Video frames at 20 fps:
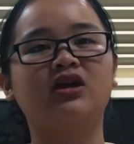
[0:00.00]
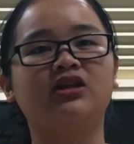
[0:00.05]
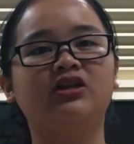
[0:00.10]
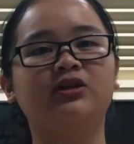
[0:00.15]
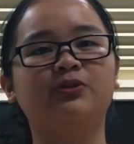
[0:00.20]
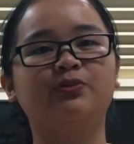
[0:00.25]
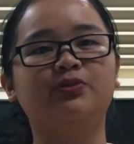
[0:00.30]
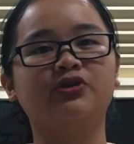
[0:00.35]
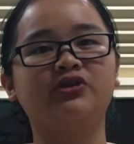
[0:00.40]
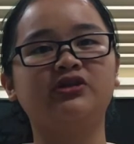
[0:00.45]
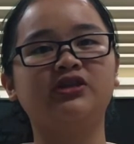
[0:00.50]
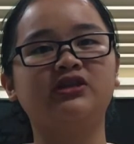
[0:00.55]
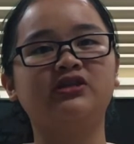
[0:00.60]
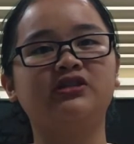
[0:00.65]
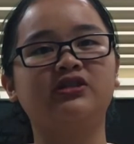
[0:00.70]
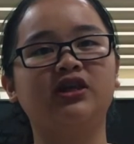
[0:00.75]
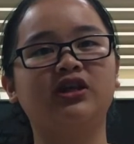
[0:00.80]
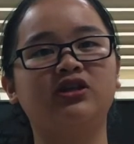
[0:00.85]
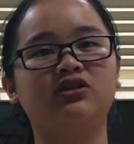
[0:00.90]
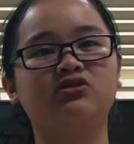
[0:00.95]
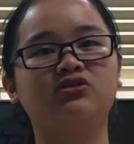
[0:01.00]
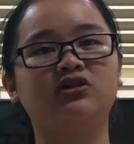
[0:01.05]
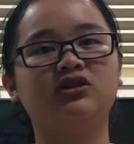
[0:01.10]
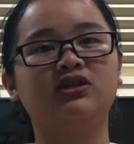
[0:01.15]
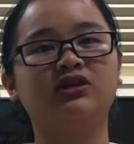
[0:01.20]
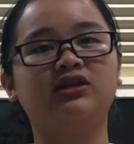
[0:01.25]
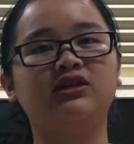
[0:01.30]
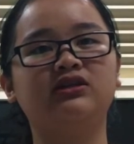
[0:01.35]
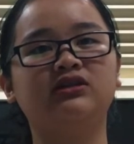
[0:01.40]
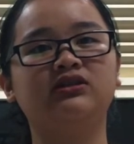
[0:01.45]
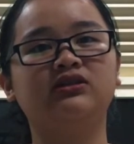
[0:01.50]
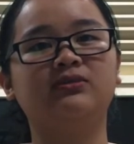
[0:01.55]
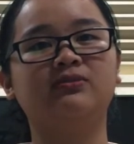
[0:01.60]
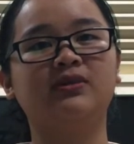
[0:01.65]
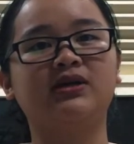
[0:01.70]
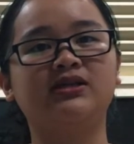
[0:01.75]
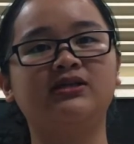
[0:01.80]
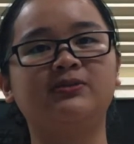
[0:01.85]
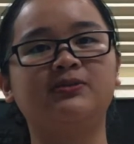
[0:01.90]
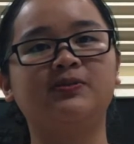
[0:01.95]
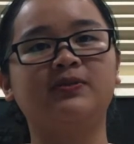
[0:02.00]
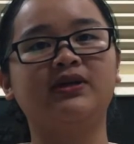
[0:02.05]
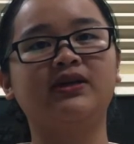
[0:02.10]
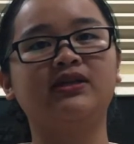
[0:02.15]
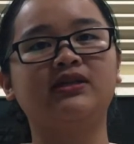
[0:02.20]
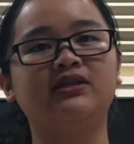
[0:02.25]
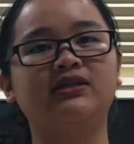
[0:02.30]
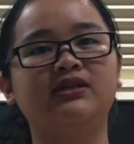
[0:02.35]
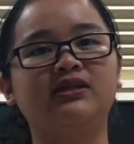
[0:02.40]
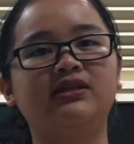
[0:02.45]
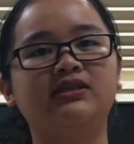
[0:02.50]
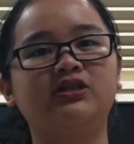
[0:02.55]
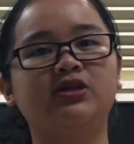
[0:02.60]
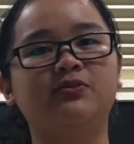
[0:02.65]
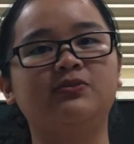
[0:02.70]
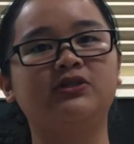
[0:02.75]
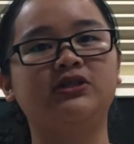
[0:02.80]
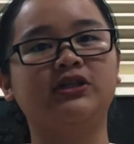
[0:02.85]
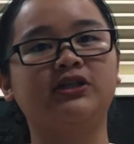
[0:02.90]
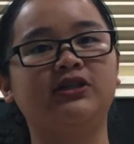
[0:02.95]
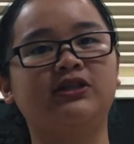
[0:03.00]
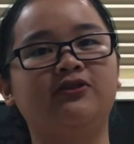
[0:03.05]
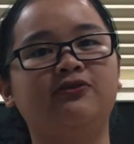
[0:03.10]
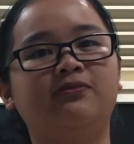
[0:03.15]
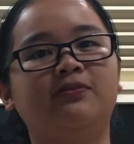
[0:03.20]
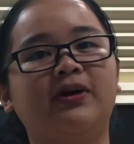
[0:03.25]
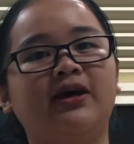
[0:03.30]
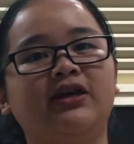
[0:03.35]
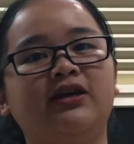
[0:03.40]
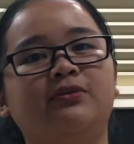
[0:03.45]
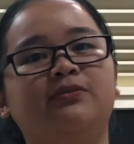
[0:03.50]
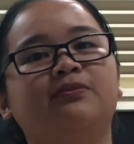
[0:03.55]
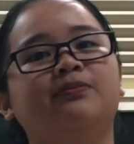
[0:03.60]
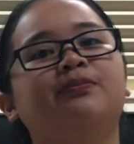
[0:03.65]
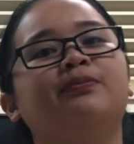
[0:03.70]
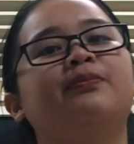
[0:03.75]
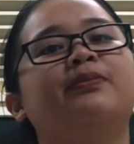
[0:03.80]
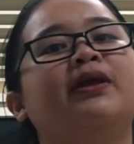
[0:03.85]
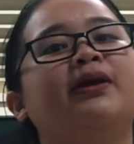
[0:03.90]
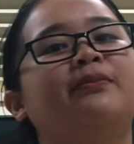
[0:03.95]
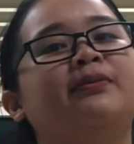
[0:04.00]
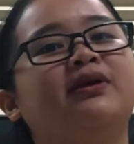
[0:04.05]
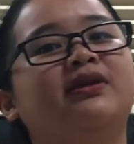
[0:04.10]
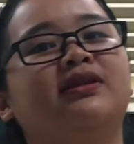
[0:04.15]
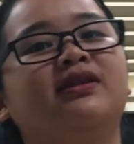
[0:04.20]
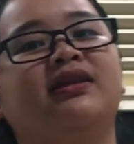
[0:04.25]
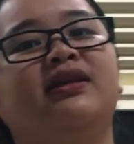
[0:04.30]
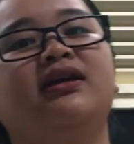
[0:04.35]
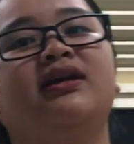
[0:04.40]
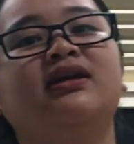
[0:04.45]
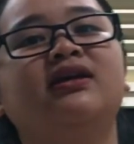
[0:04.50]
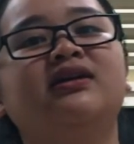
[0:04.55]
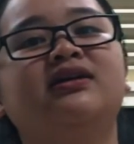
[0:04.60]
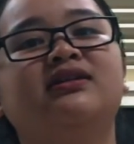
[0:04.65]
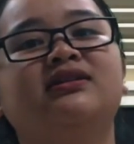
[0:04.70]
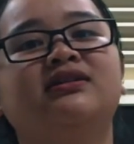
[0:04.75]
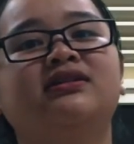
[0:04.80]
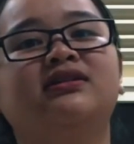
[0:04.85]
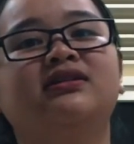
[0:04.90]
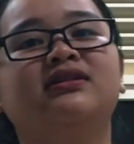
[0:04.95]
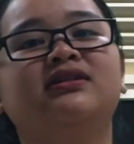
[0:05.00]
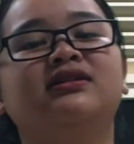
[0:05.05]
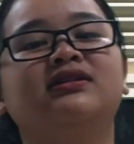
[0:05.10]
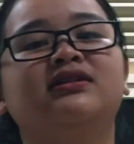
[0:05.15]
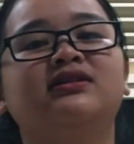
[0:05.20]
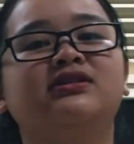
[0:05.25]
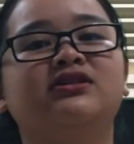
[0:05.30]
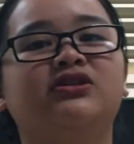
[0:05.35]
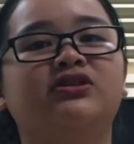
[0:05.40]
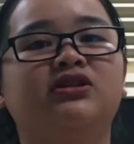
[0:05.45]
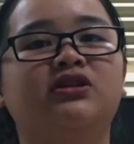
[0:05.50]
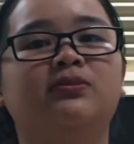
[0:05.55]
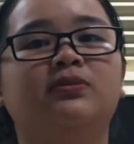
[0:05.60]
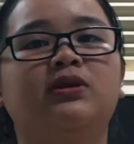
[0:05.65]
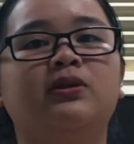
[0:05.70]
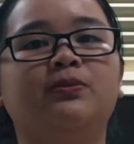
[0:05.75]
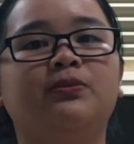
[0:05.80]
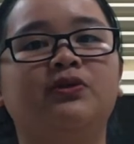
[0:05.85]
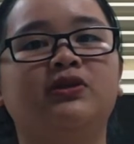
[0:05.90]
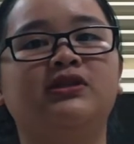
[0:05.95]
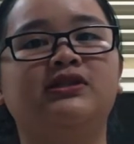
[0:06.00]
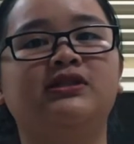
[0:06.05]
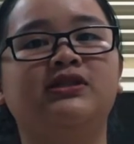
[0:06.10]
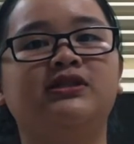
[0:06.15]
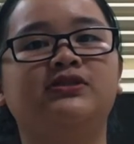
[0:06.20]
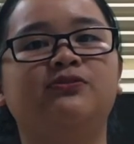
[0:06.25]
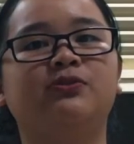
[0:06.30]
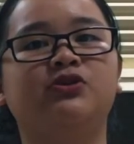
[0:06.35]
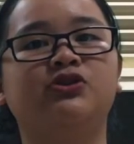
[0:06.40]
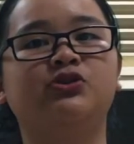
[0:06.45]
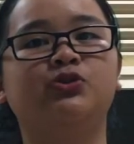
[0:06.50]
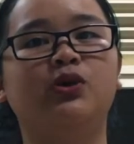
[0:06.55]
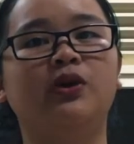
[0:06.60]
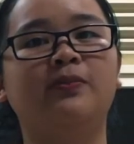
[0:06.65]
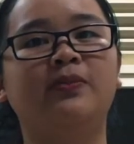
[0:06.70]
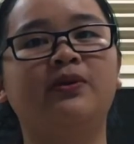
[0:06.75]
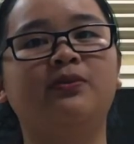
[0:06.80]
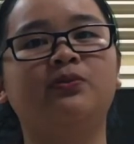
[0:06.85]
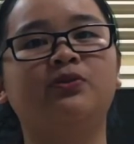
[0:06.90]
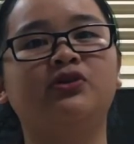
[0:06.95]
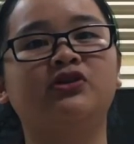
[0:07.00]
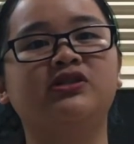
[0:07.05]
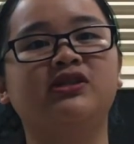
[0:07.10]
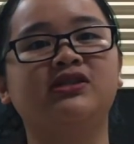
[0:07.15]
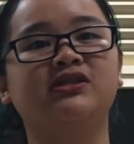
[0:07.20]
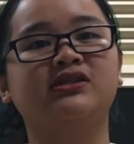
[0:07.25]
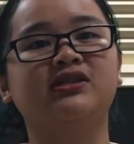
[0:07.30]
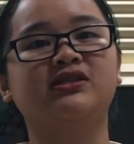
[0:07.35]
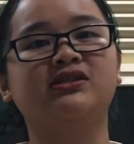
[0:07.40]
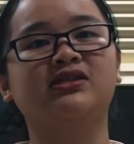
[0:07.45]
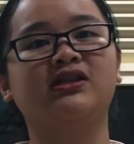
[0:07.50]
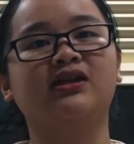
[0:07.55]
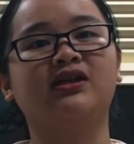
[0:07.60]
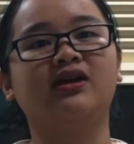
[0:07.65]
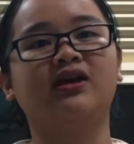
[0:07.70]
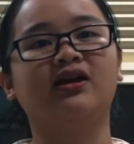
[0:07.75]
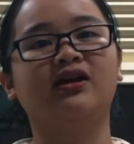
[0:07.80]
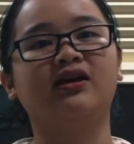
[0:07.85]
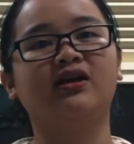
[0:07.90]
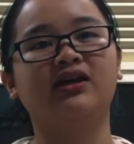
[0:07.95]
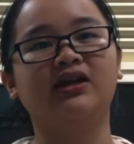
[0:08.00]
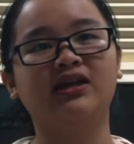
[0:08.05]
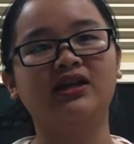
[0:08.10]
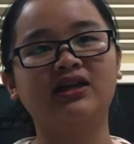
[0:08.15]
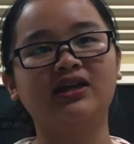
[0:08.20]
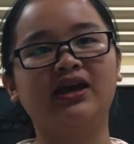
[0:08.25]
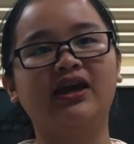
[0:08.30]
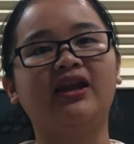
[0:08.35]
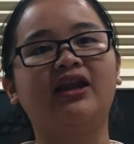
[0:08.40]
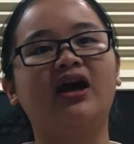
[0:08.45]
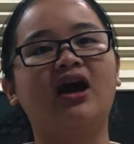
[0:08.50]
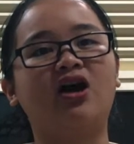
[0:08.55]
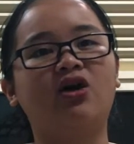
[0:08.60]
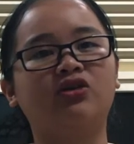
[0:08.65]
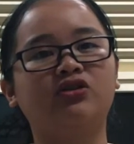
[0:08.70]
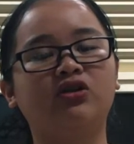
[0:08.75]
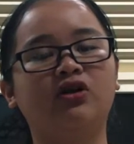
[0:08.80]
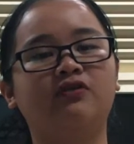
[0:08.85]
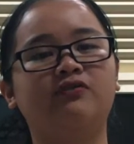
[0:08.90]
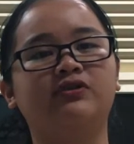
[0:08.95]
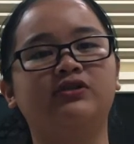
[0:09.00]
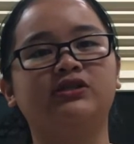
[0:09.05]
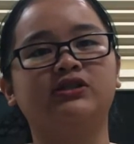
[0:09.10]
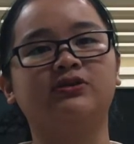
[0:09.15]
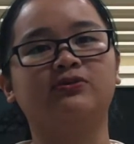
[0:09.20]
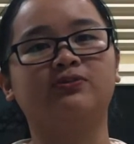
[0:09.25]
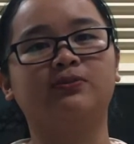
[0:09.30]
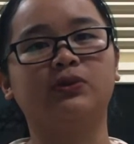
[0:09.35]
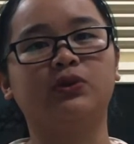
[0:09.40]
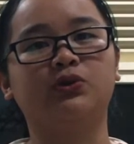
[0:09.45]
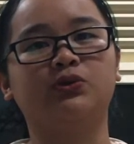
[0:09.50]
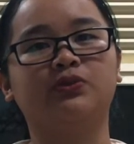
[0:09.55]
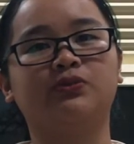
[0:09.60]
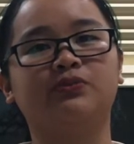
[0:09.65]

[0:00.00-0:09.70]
The process scheduler must meet this objective by implementing suitable policies for swapping processes in and out of the CPU.